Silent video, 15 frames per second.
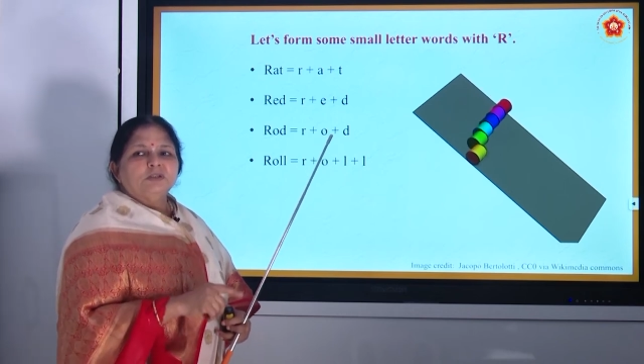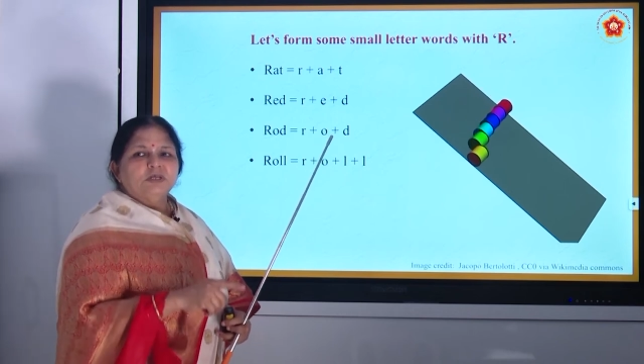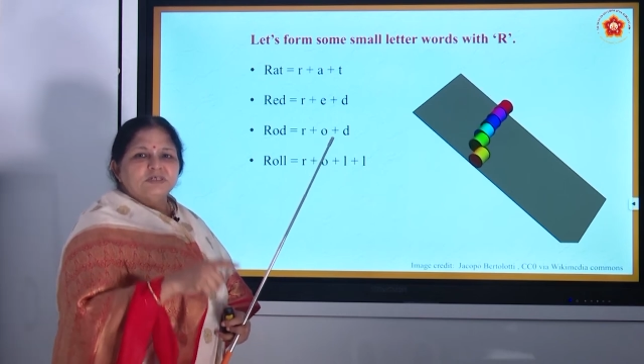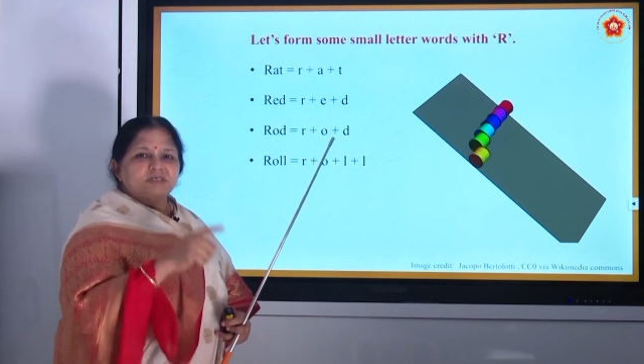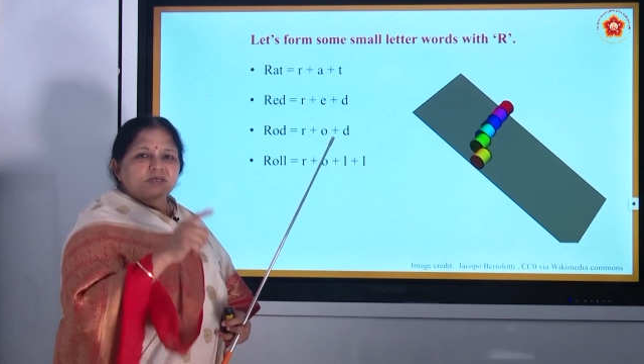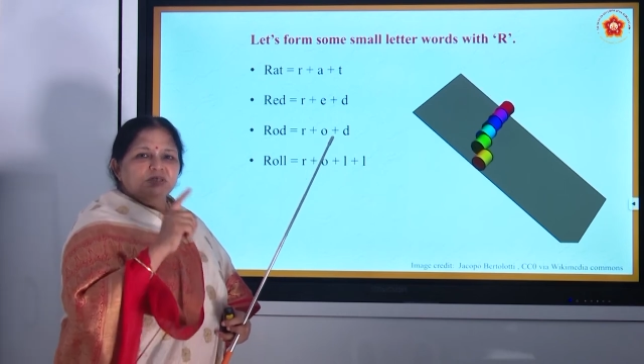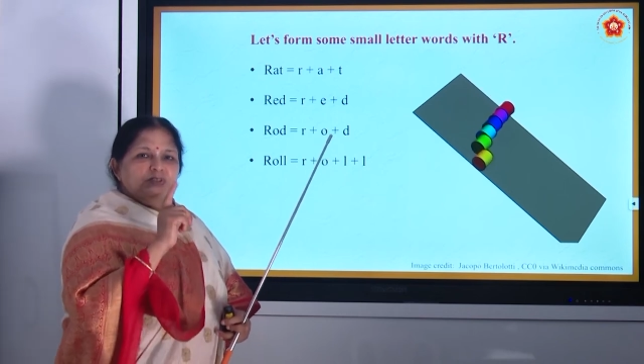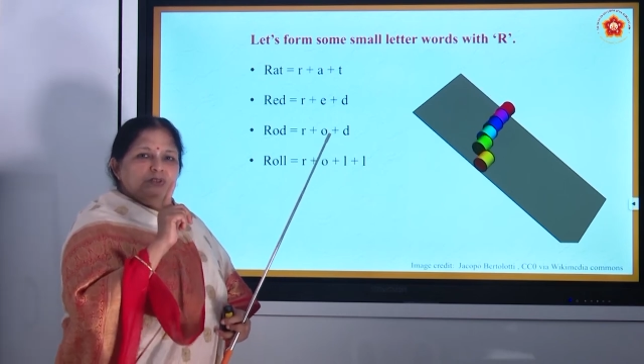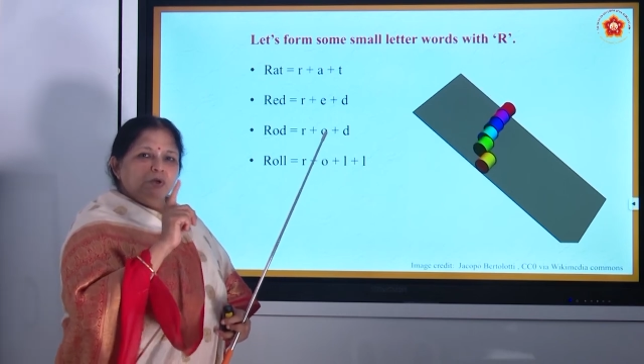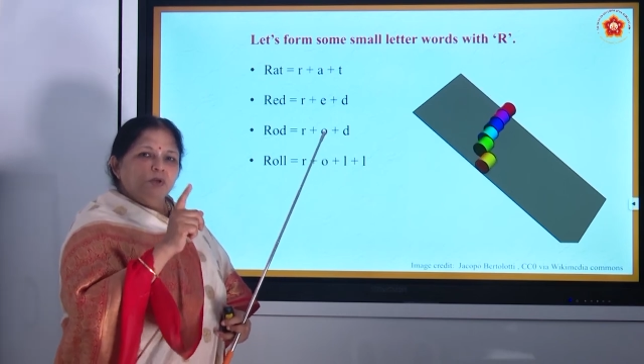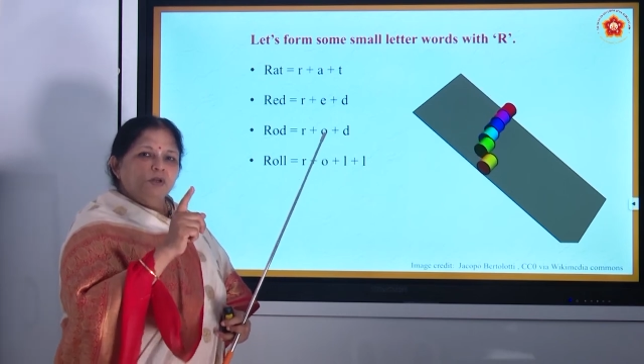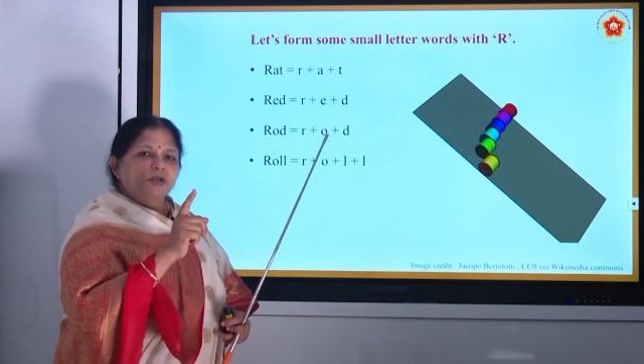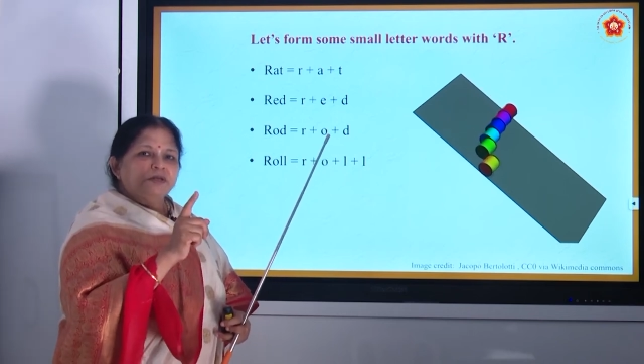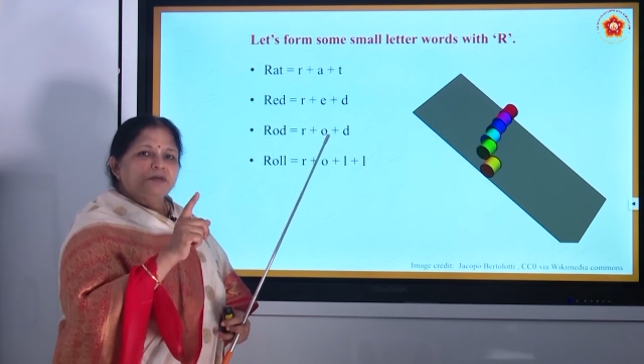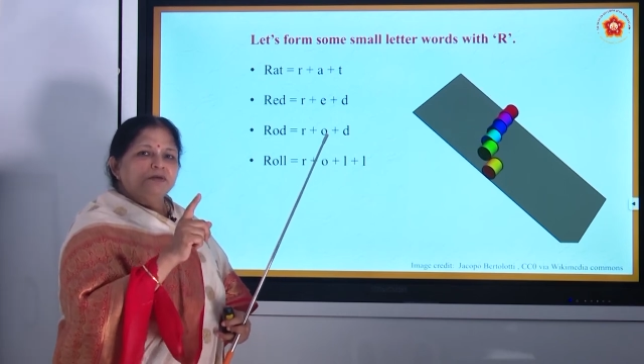They say
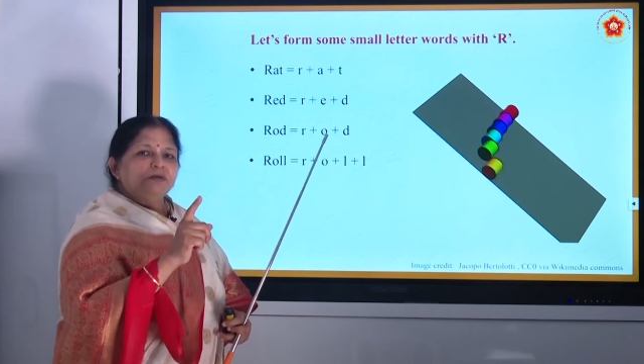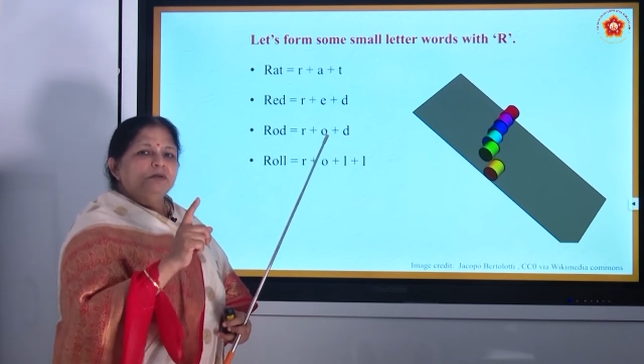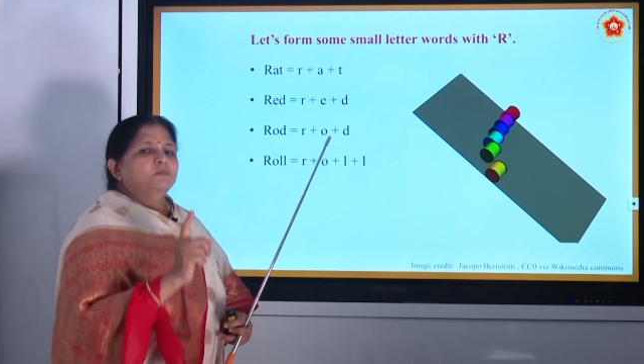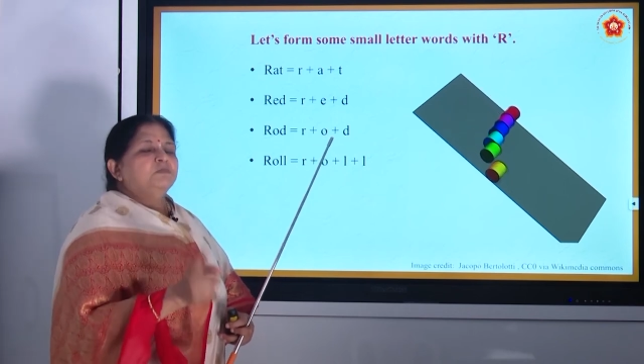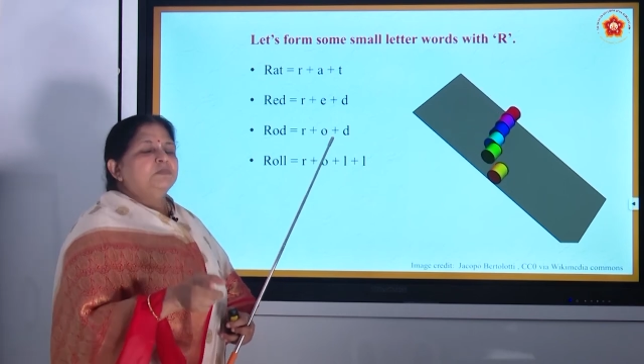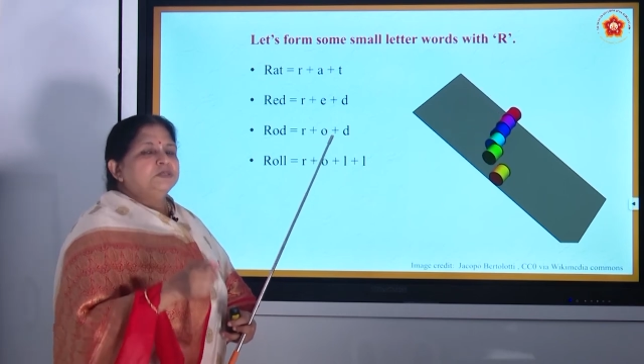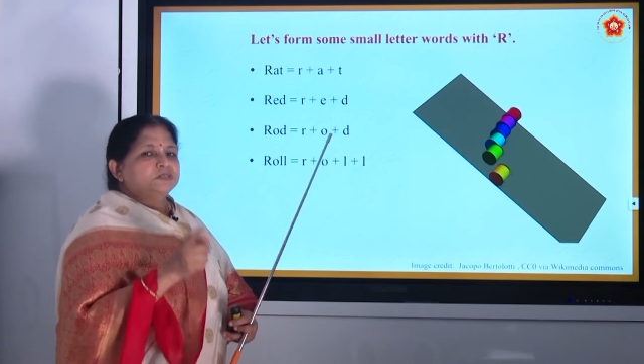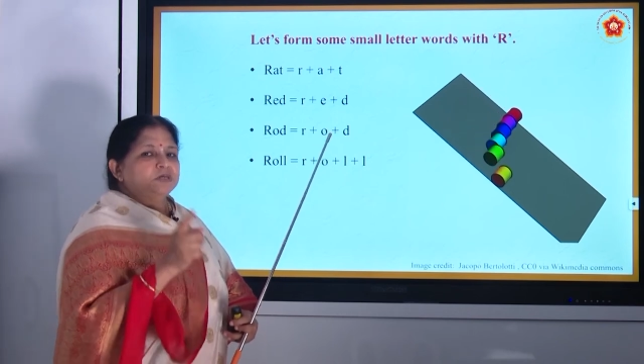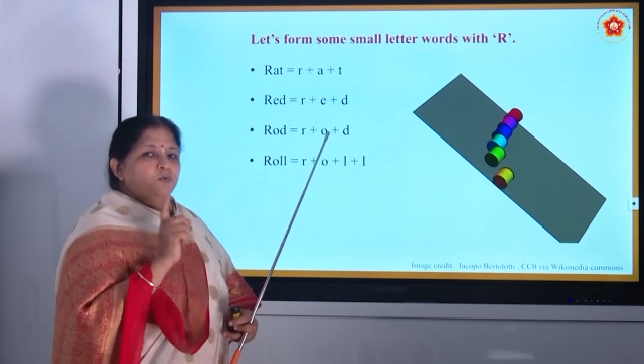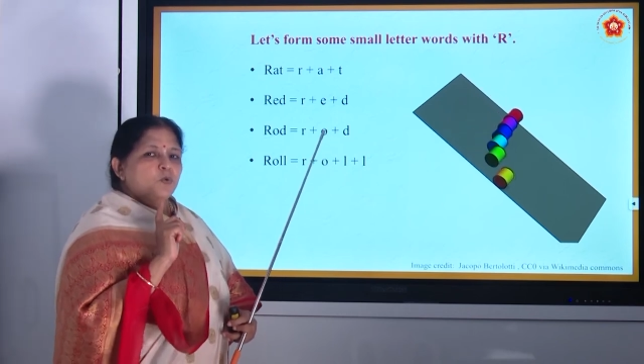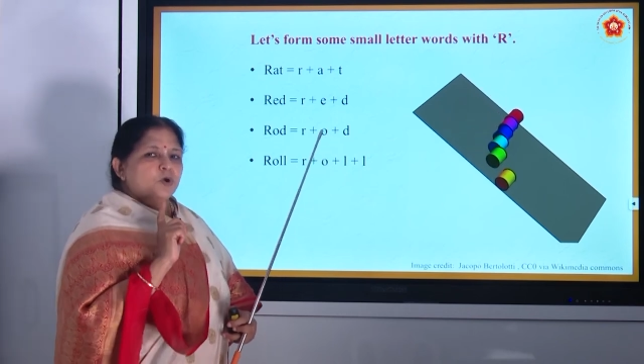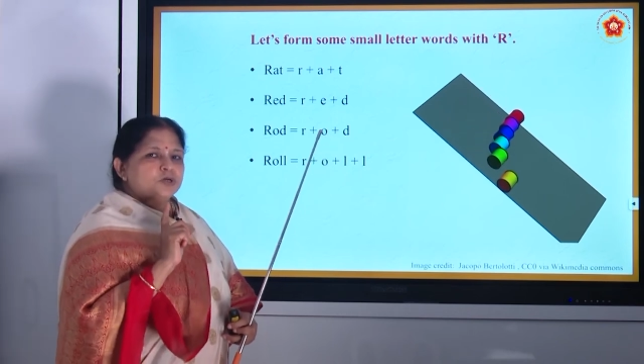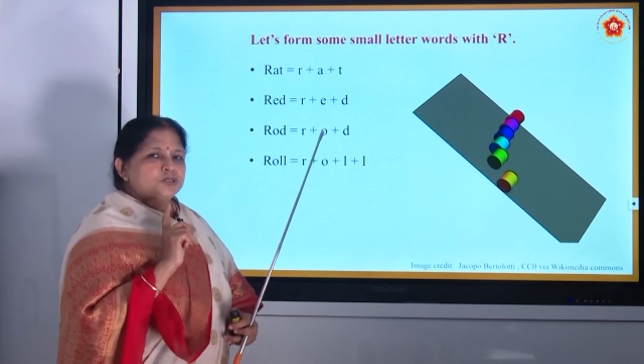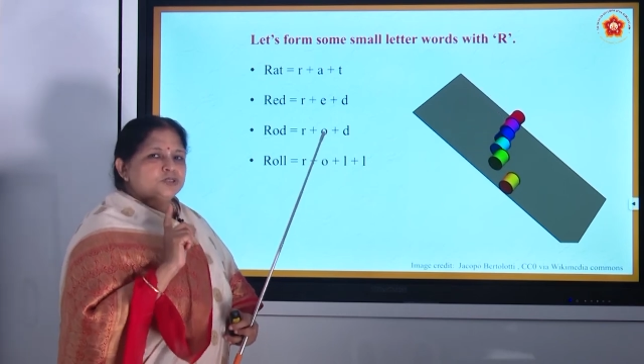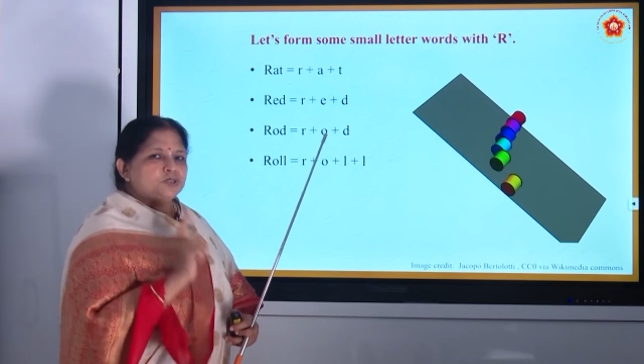chocolate, means they
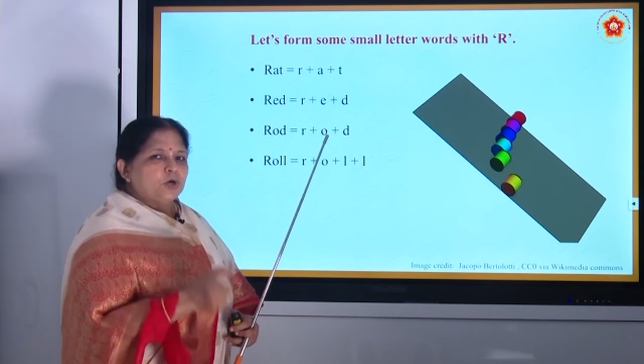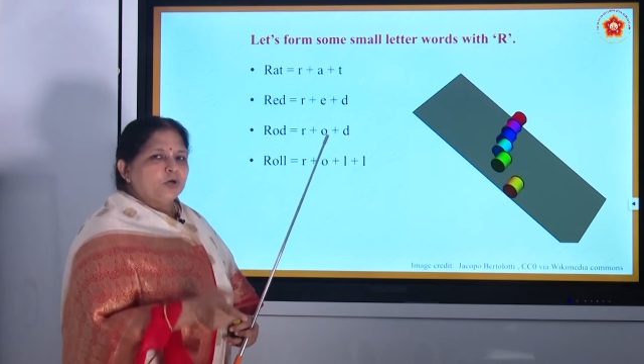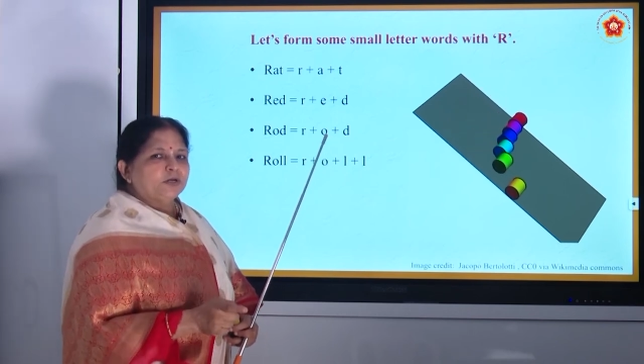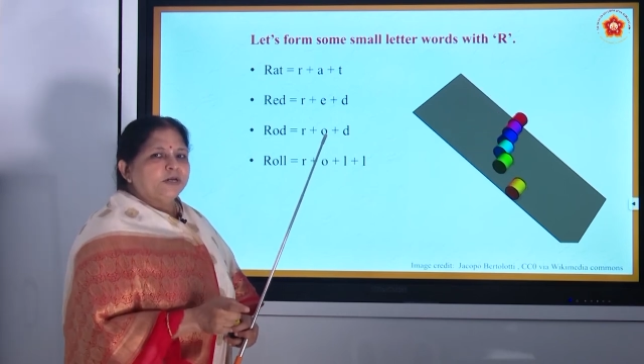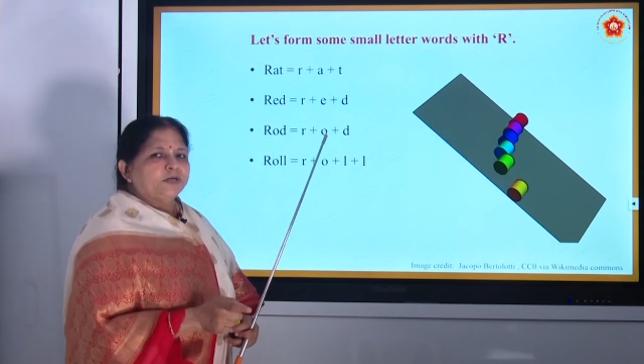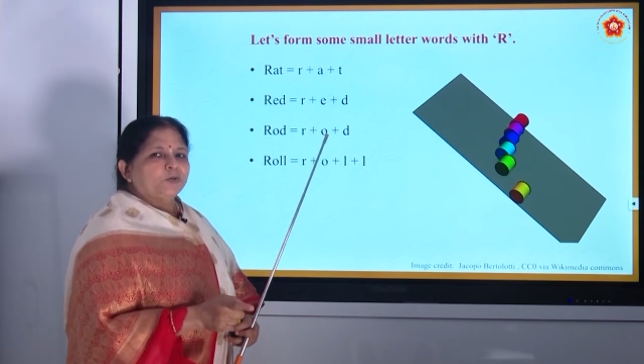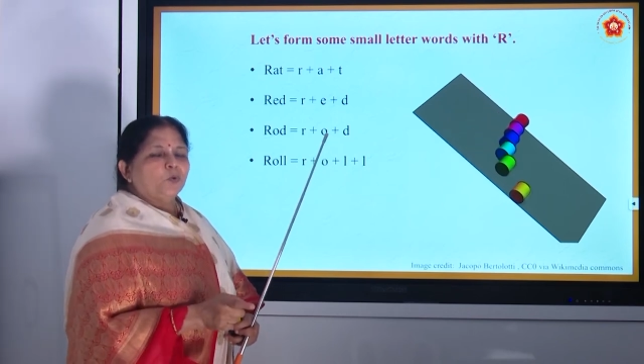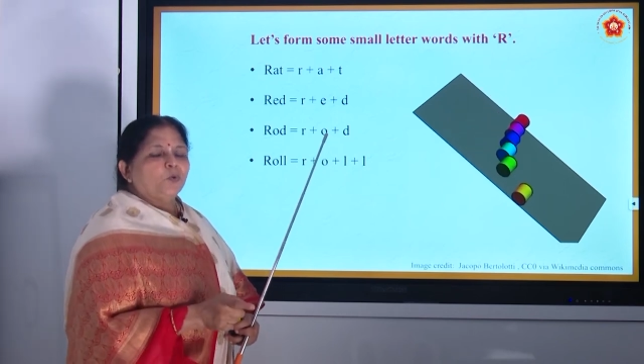want chocolate